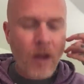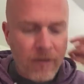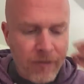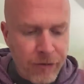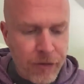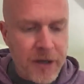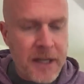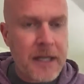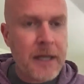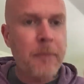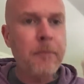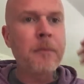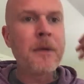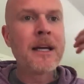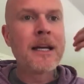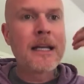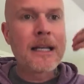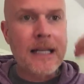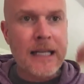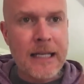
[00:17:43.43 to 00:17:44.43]
Freedom
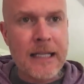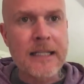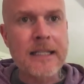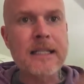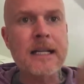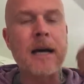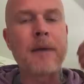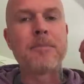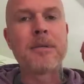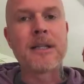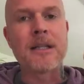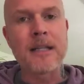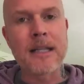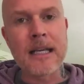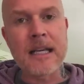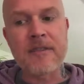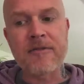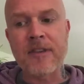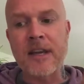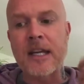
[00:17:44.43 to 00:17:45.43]
is a
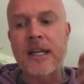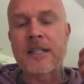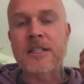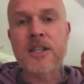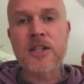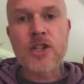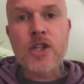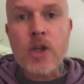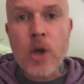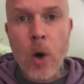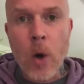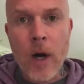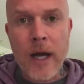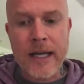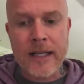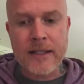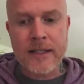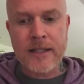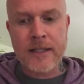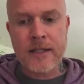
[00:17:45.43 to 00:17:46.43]
belief, it is a
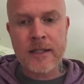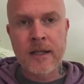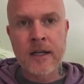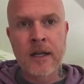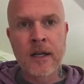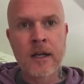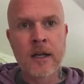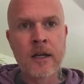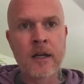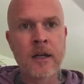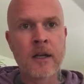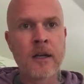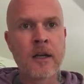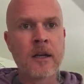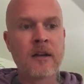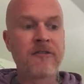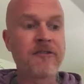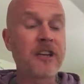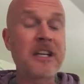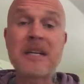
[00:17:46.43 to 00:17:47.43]
choice.
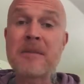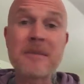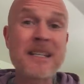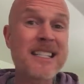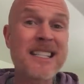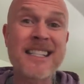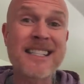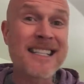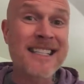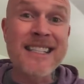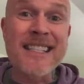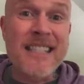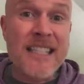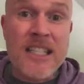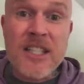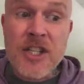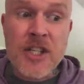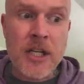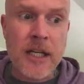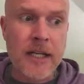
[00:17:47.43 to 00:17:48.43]
Freedom is a
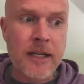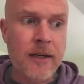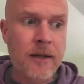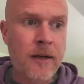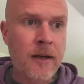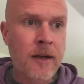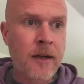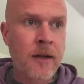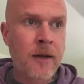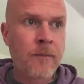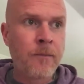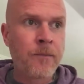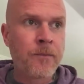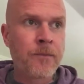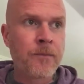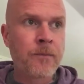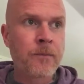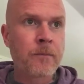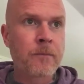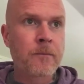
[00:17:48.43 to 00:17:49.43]
decision.
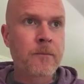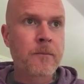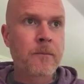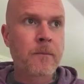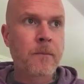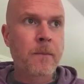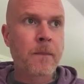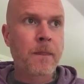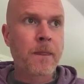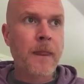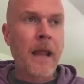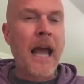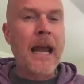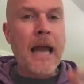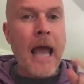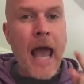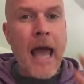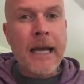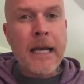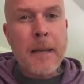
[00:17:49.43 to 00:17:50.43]

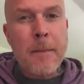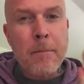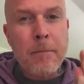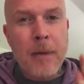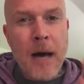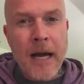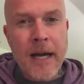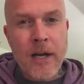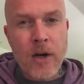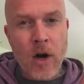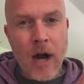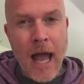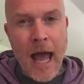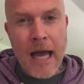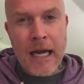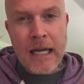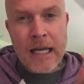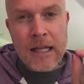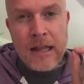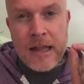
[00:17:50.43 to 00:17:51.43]
And anybody or
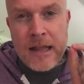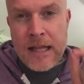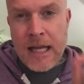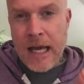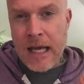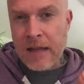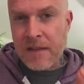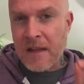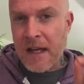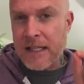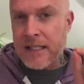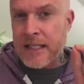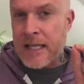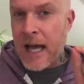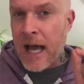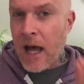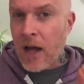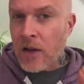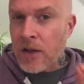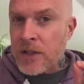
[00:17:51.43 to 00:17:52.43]
anything that
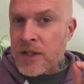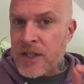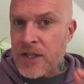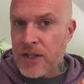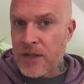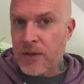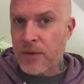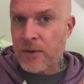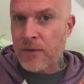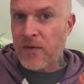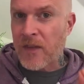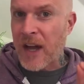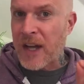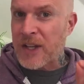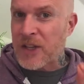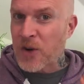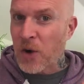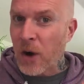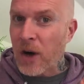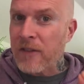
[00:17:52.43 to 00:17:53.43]
tells you that
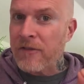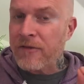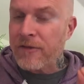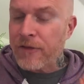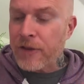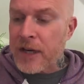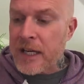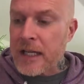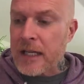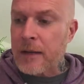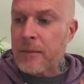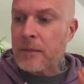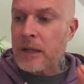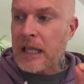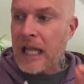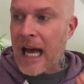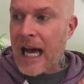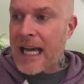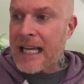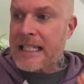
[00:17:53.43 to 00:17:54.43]
your freedom
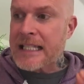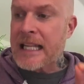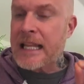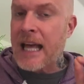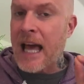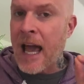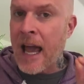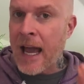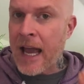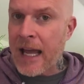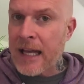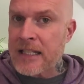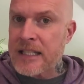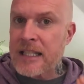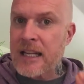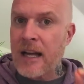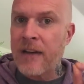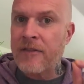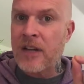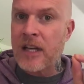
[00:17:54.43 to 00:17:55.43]
lies in the hands
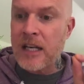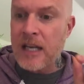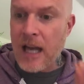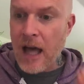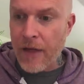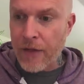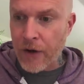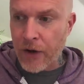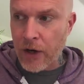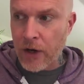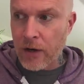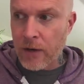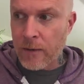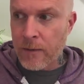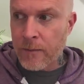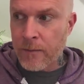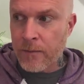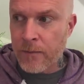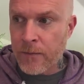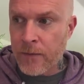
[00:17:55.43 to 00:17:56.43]
of another
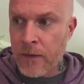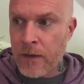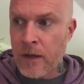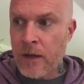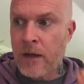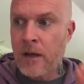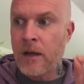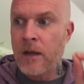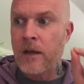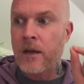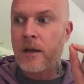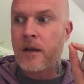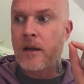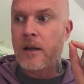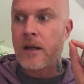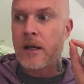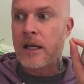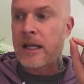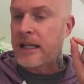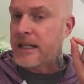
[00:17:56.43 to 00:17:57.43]

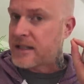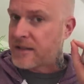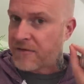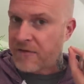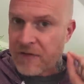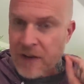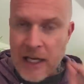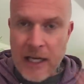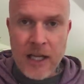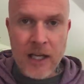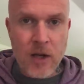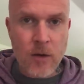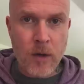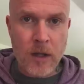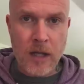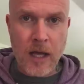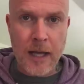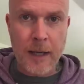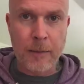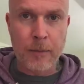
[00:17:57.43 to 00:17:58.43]
is feeding you a
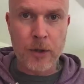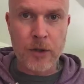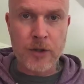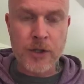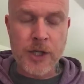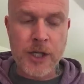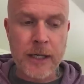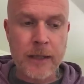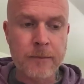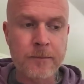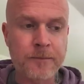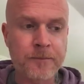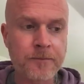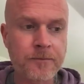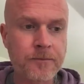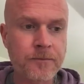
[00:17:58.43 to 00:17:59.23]
line of bullshit.